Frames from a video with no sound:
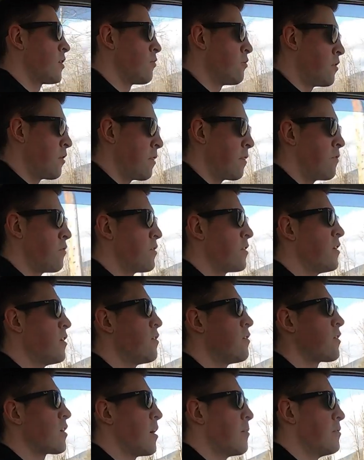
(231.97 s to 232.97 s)
Going to third
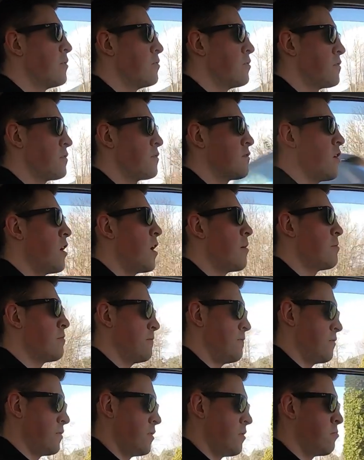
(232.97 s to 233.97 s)
gear, coming to a stop
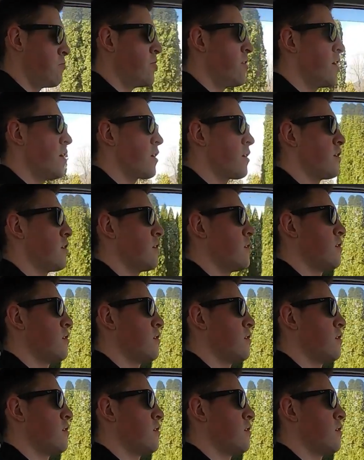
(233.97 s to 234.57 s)
from the brake,